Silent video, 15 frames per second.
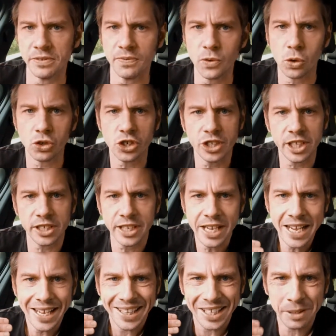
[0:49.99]
fortresses,
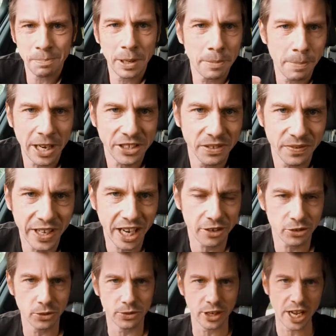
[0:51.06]
these big massive
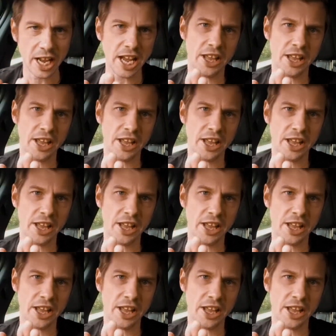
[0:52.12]
castles,